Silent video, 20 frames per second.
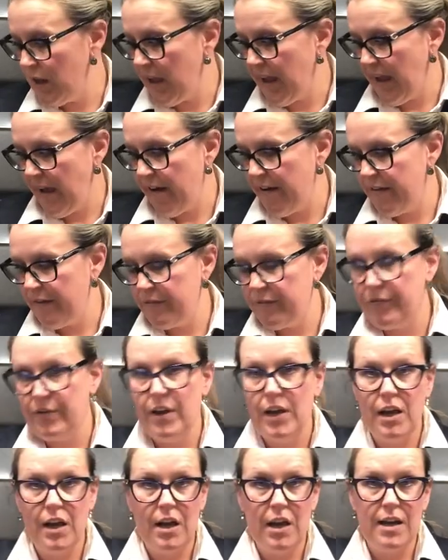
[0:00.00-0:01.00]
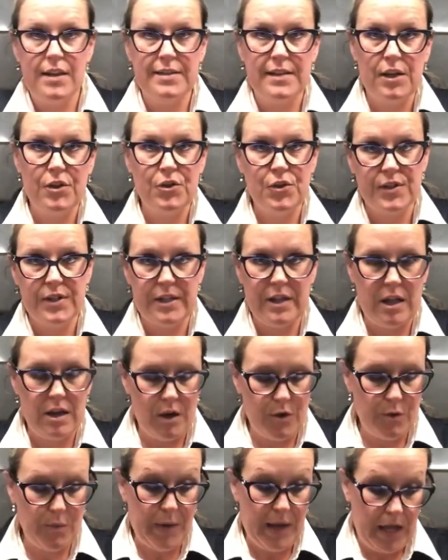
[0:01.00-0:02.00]
I have essentials in that
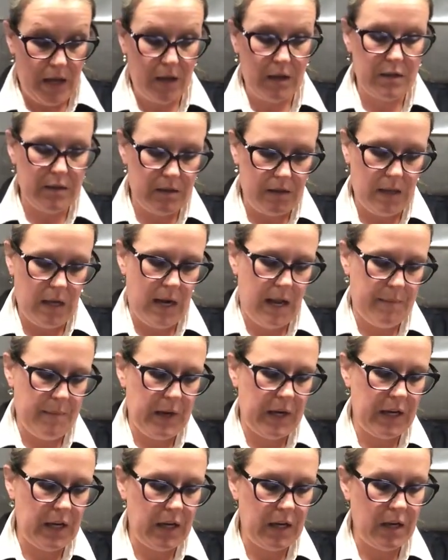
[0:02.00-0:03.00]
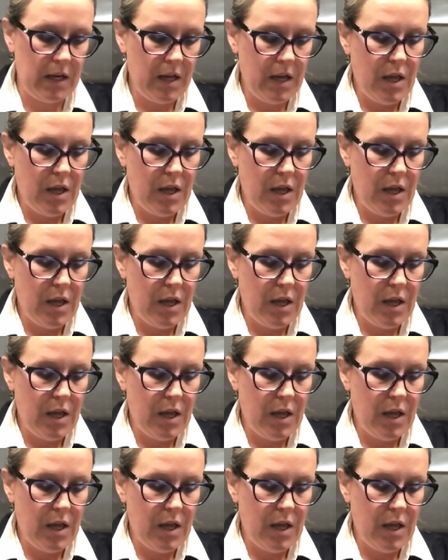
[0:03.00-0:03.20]
other bag that I might need.